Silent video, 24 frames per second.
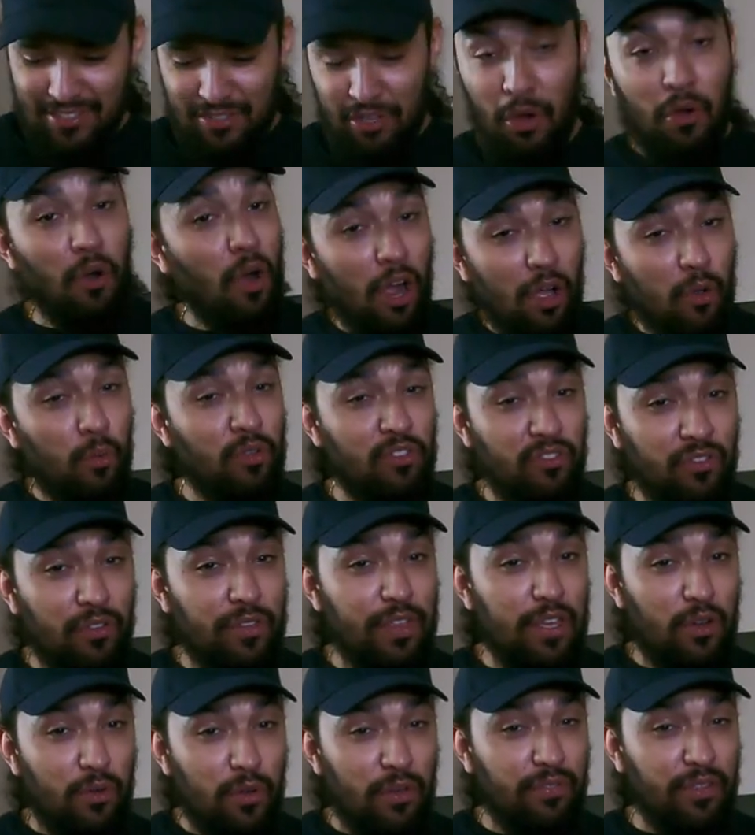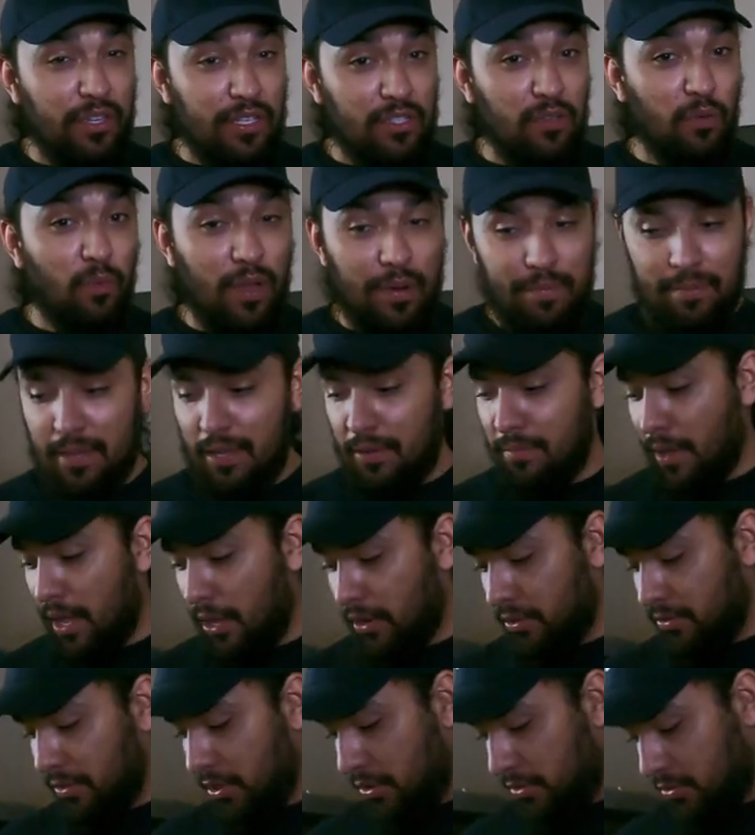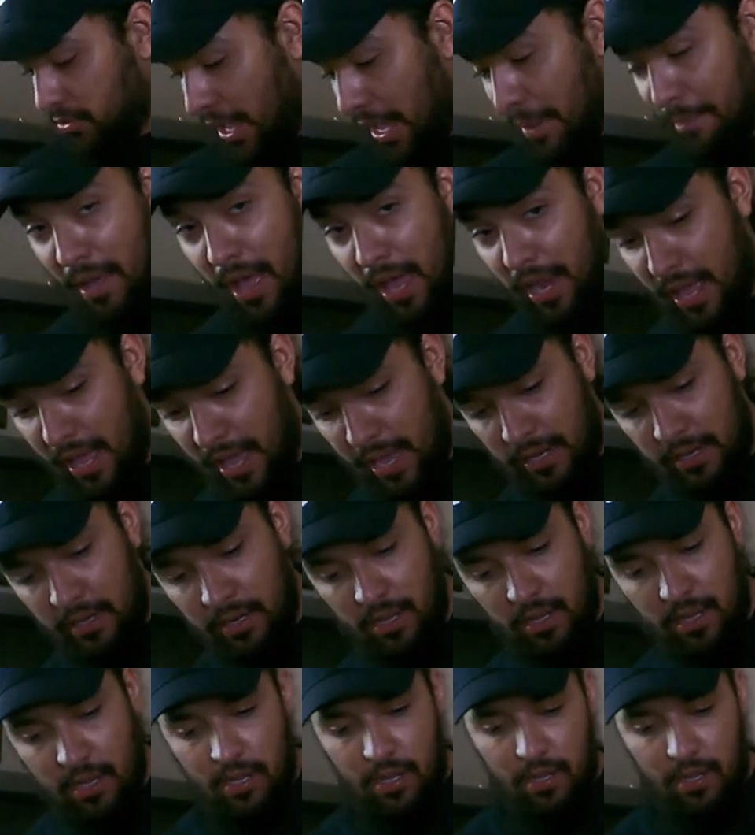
So, uh, which are the equivalent to one big bottle, though, I might add.